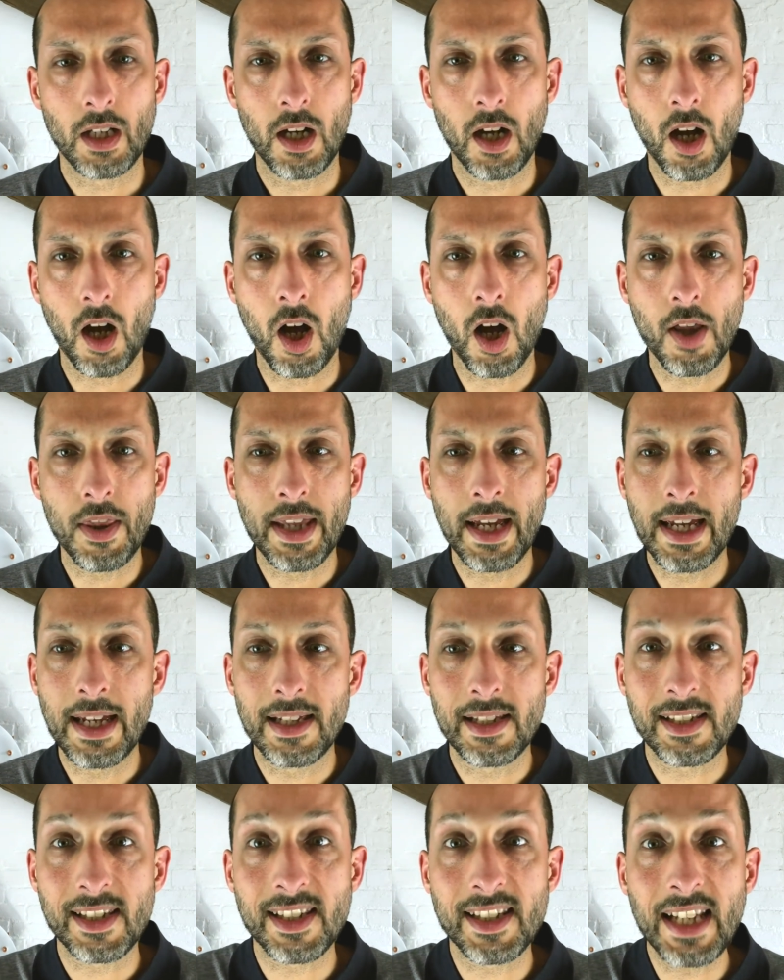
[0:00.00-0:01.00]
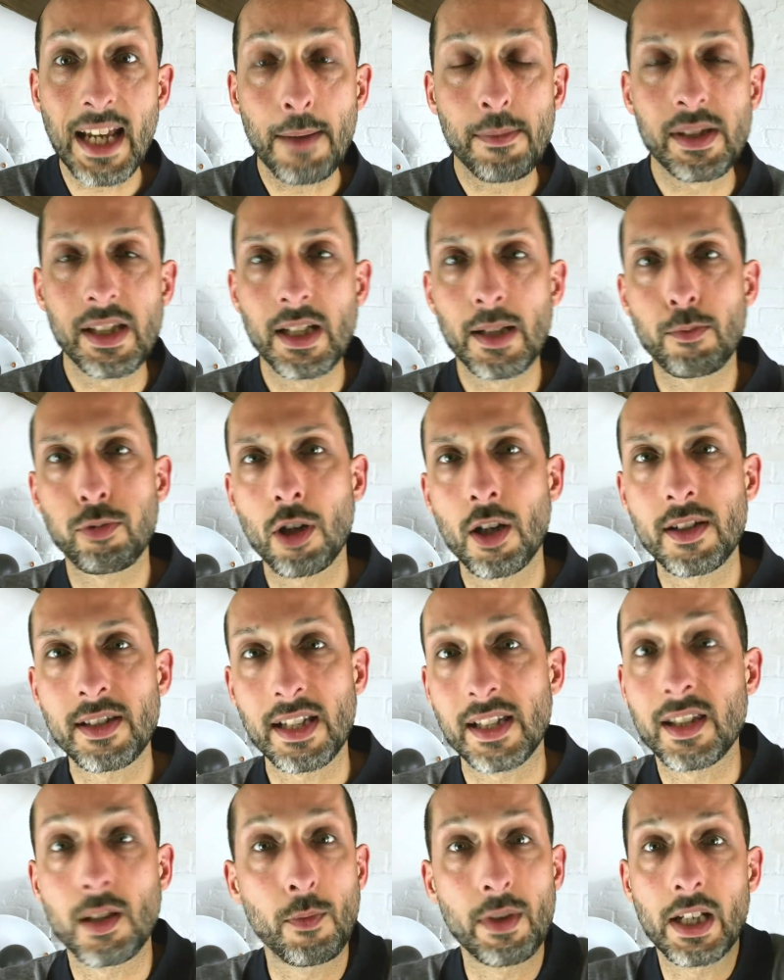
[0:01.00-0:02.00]
Are there steps in the
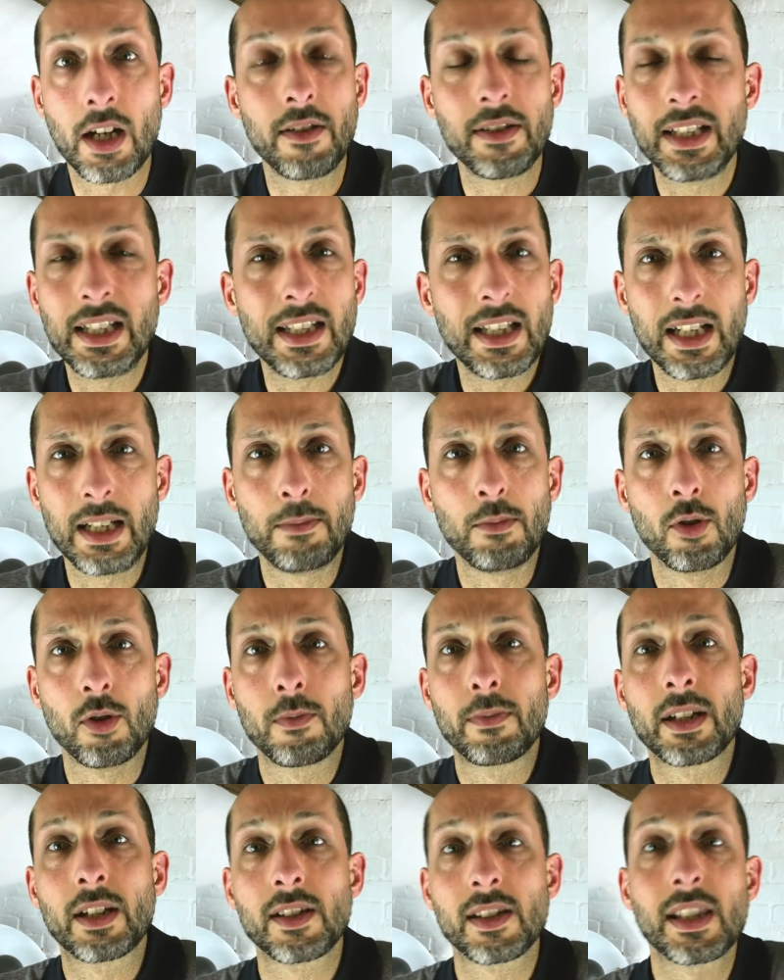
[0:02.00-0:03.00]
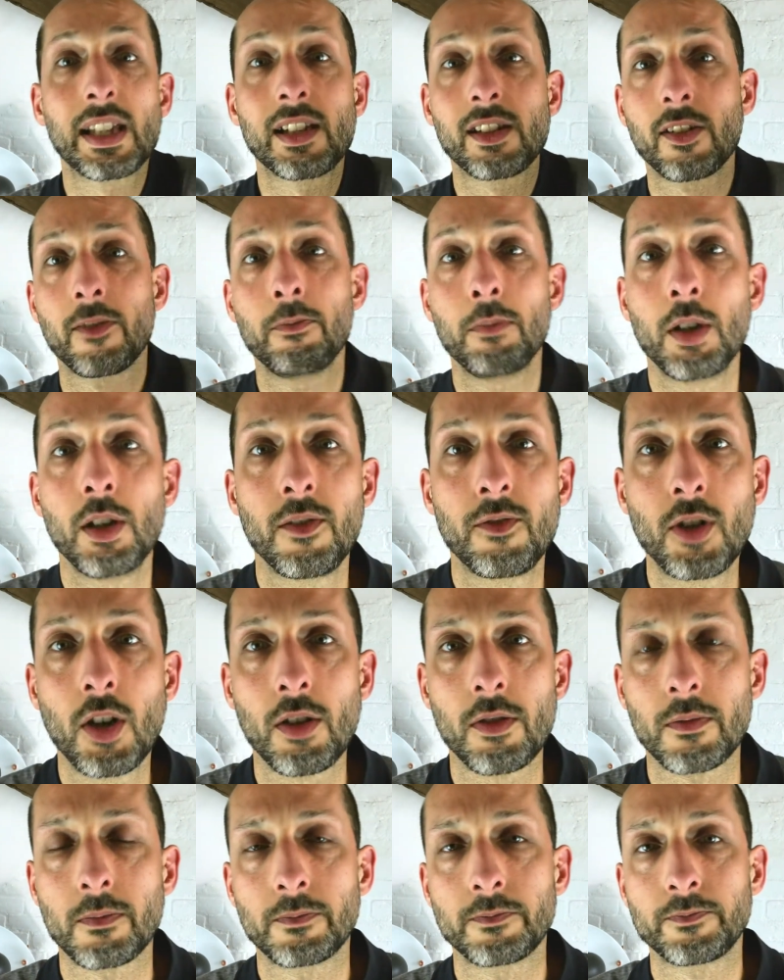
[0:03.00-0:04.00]
process that we don't need anymore because things have moved on,